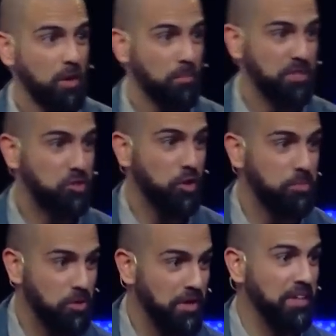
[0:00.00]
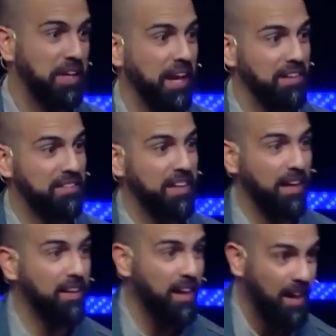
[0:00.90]
But Scripture indicates
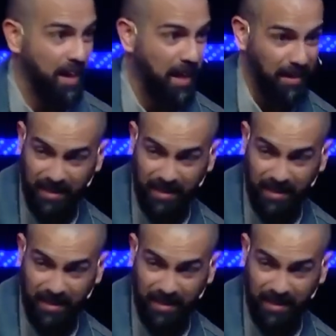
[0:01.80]
that, hey,